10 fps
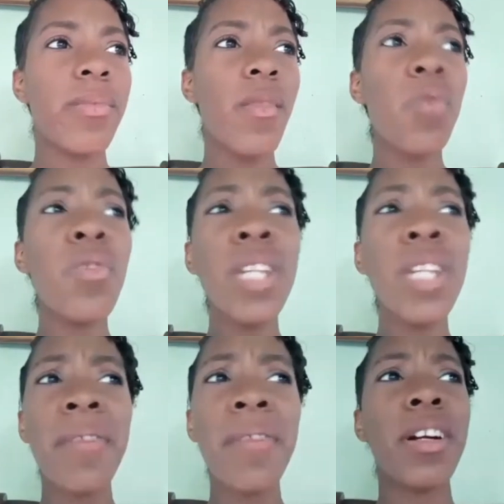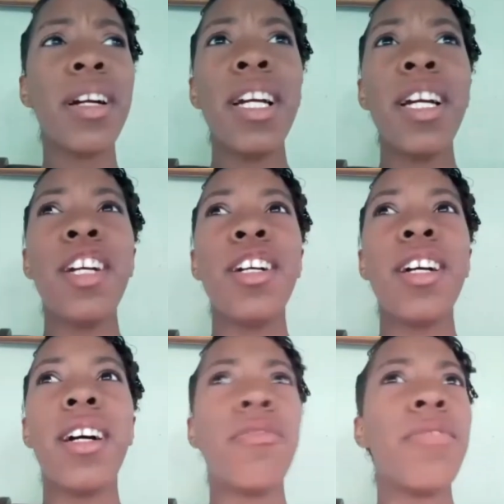whenever
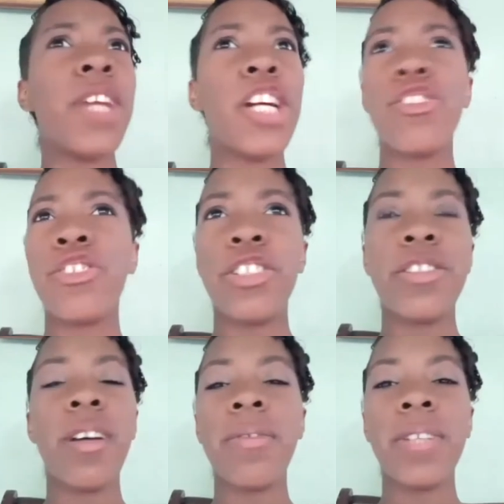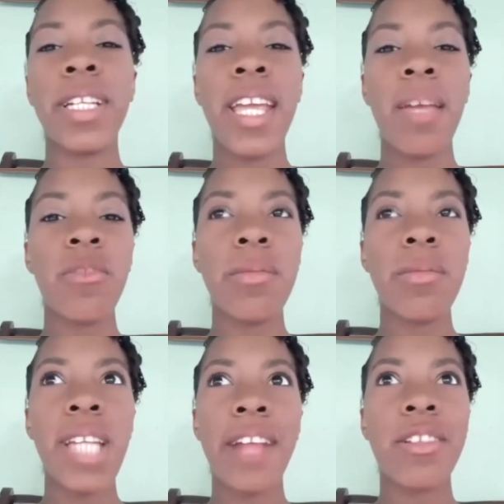fears or stuff came to
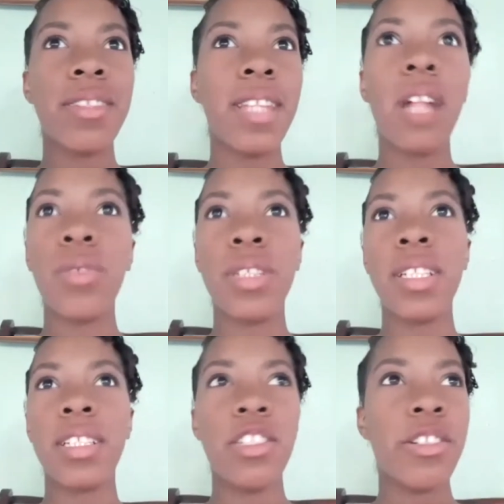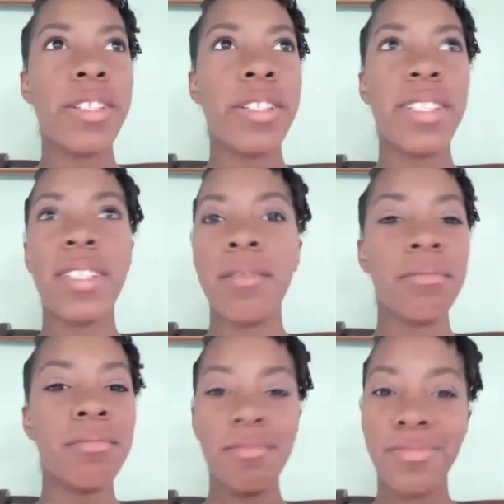me, I just dealt with it and just
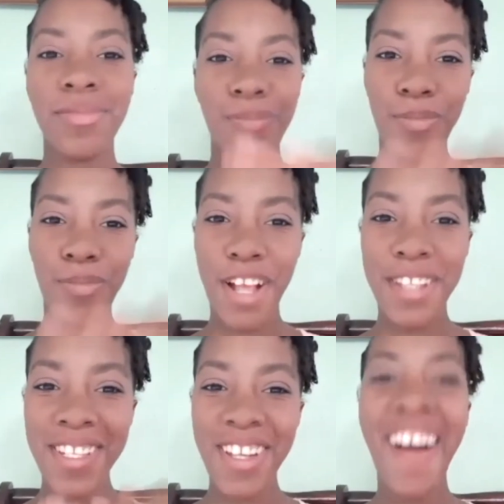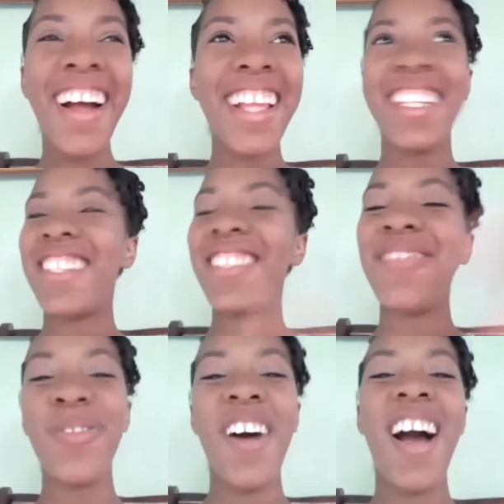press it down and just
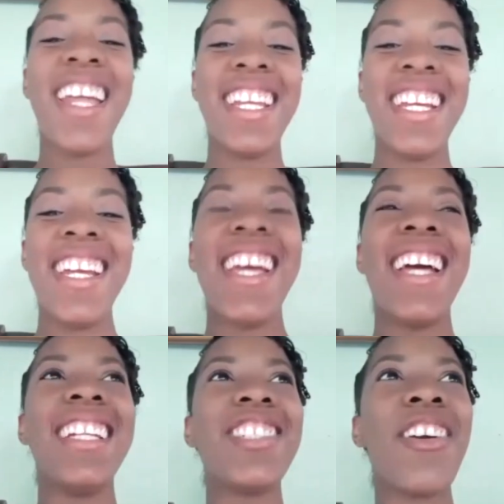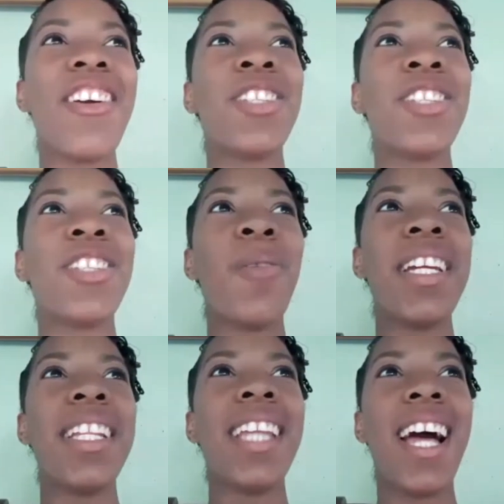move on. And then Chucky told me
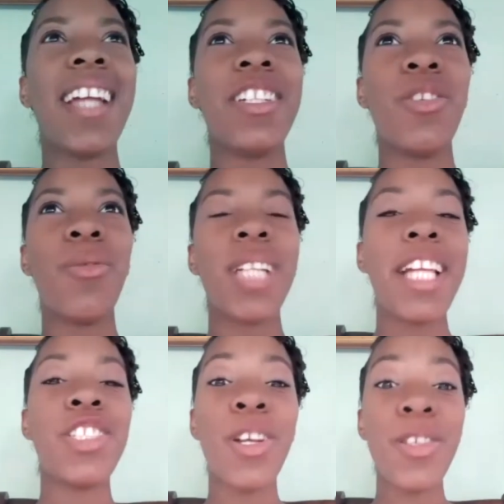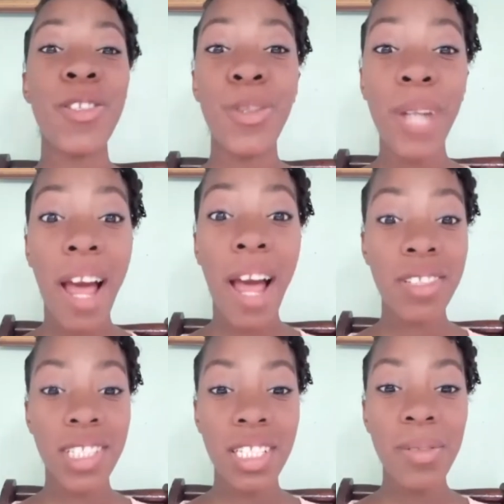that, you know what, I just don't have
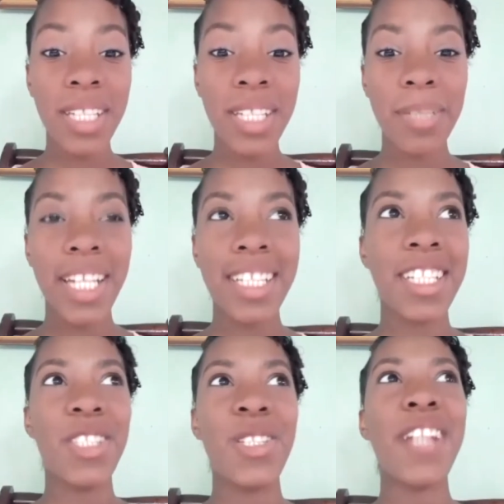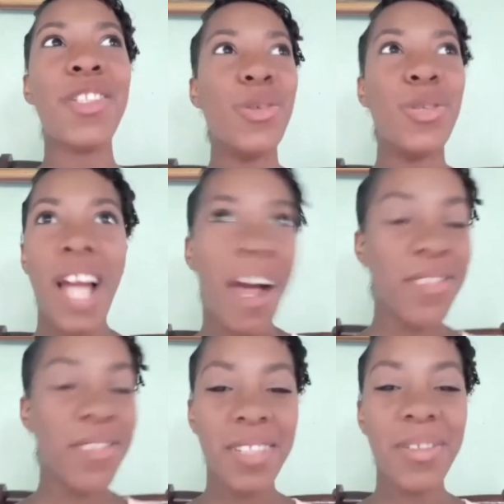to deal with them. I don't have
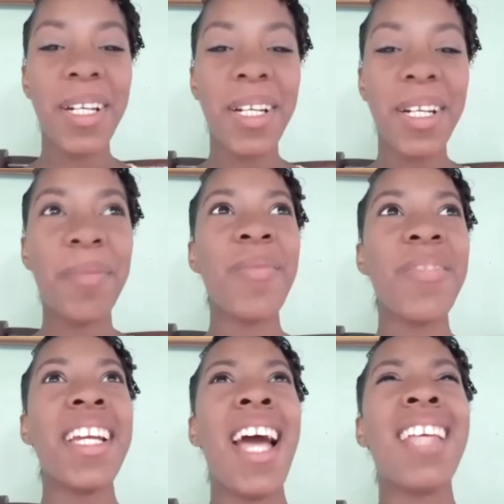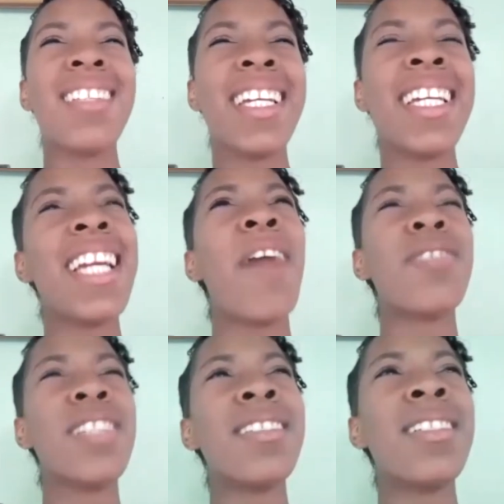to deal with them. I
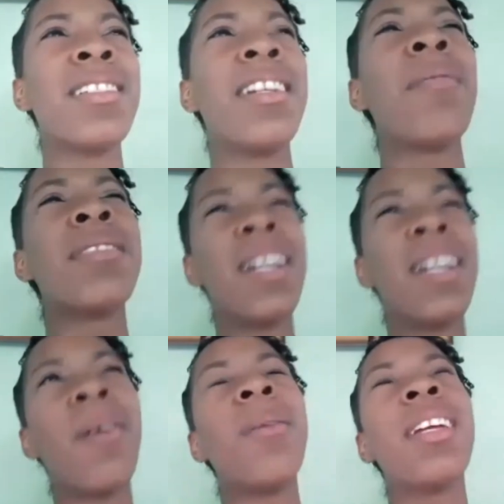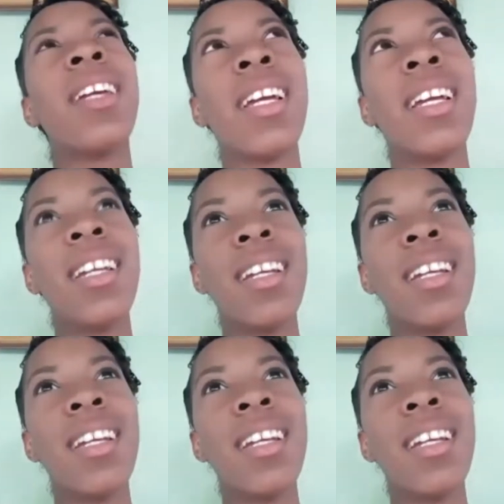was listening to him and said, okay.